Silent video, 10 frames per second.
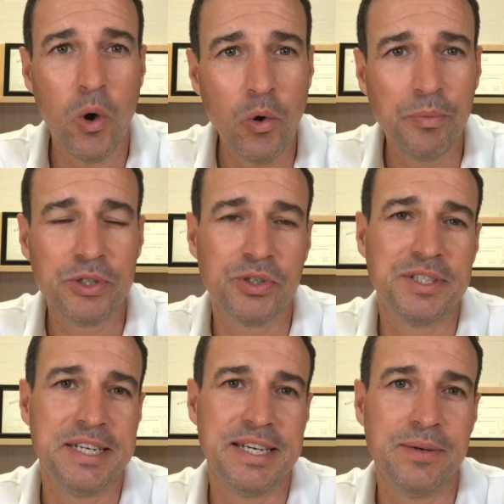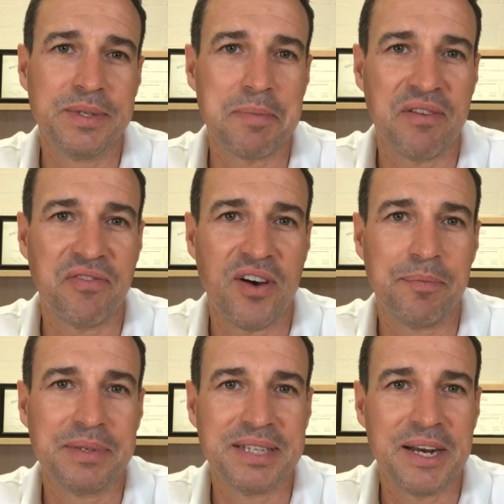all producing yields above
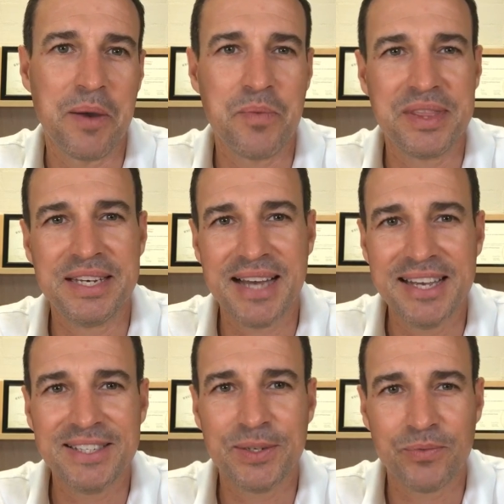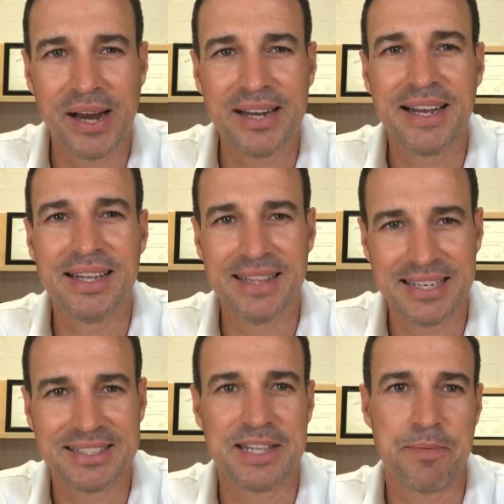5% and with the days to rent
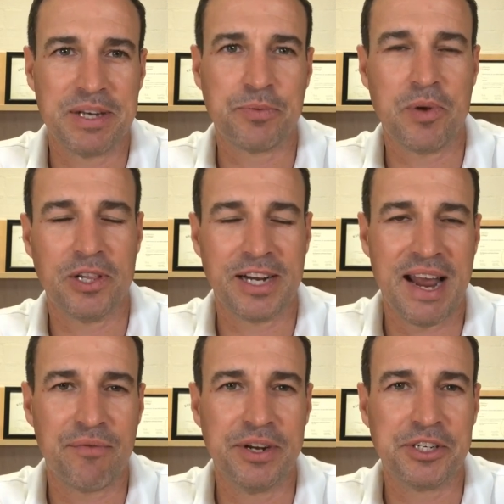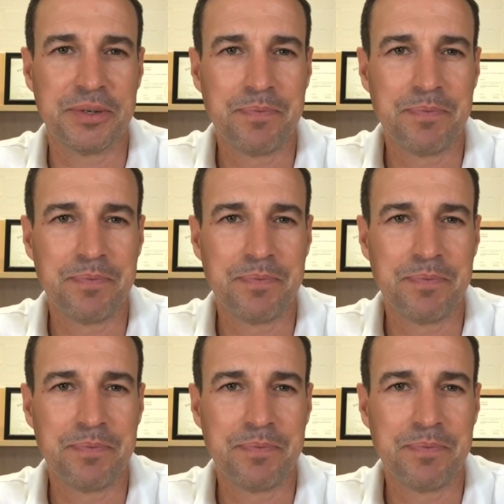less than the metropolitan average.